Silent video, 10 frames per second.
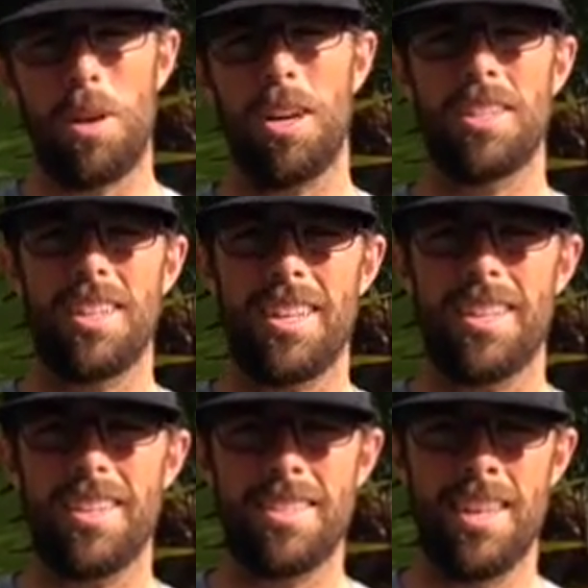project like
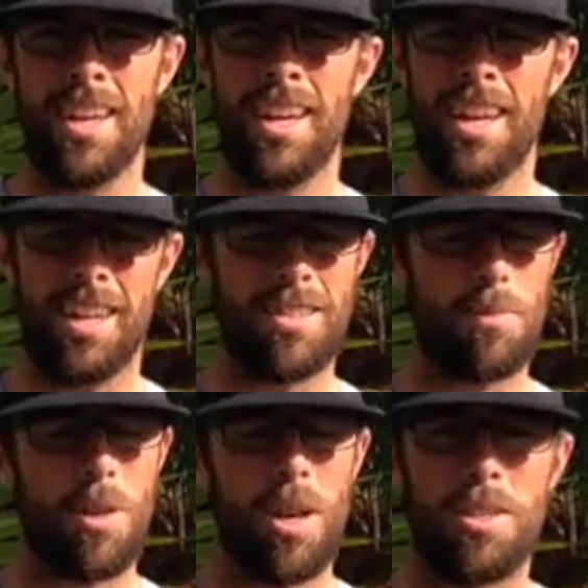this ends
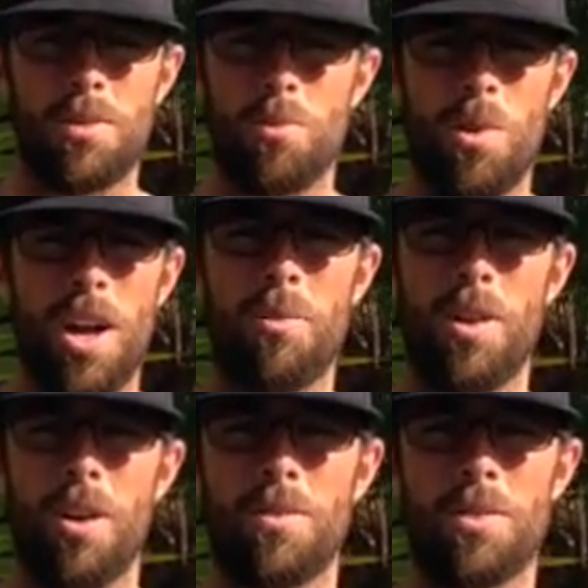up costing right
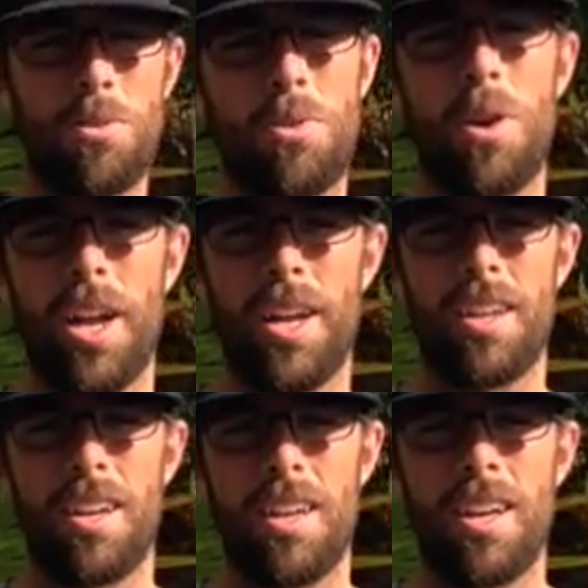around two grand.
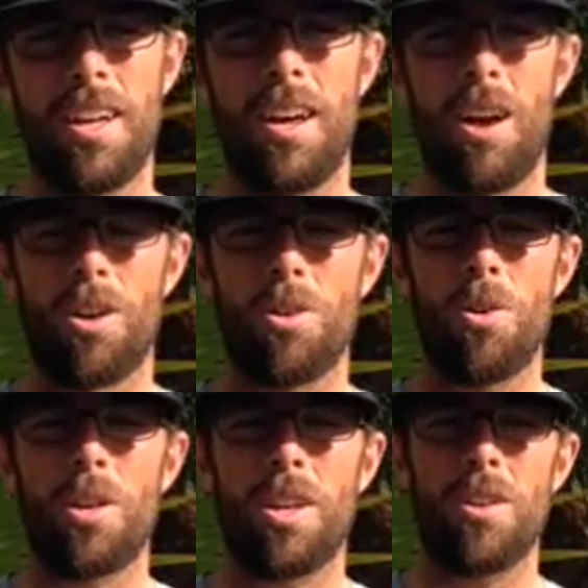Our
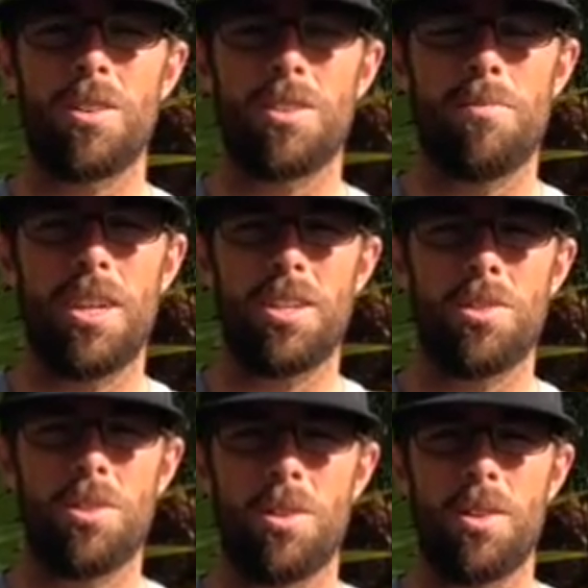goal here is to make
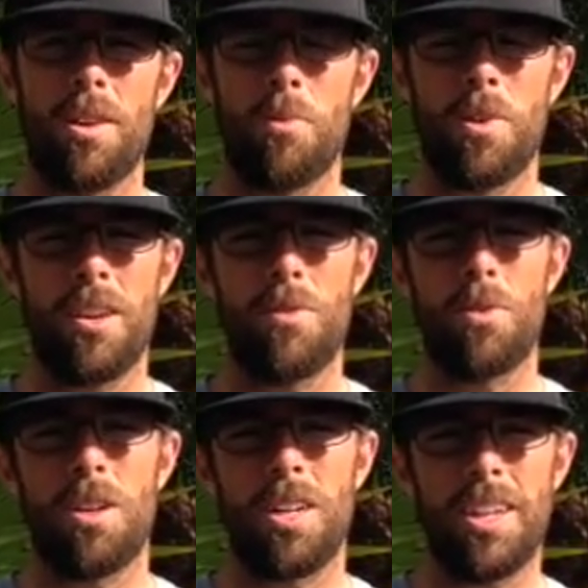sure that we give you
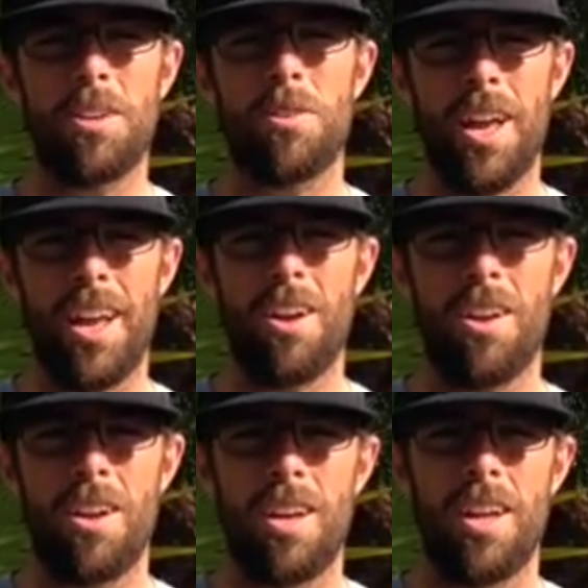cleaner
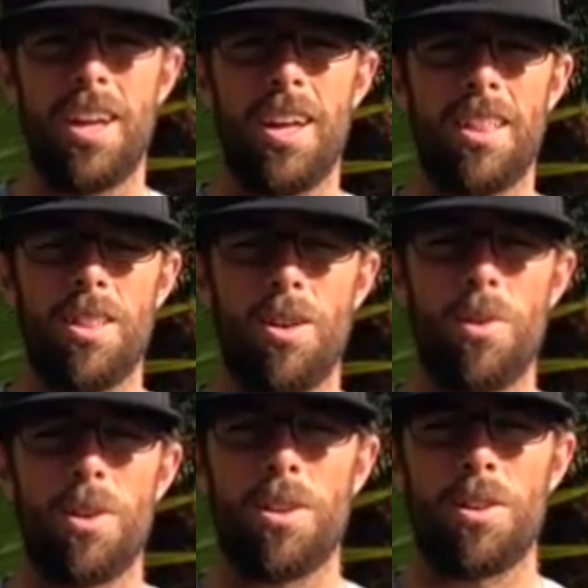air and
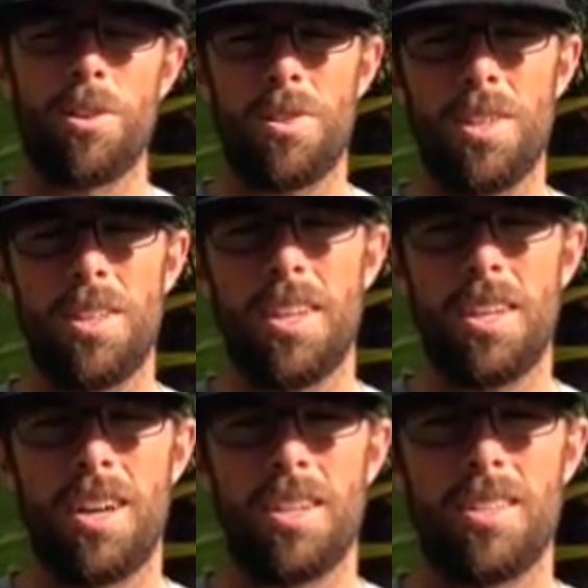lower your utility
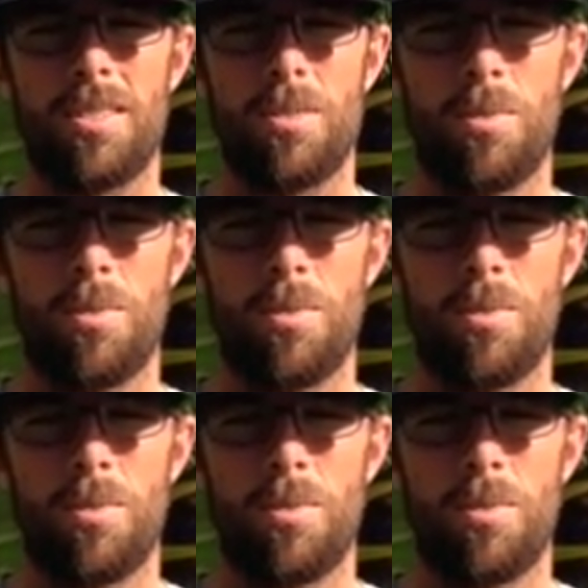costs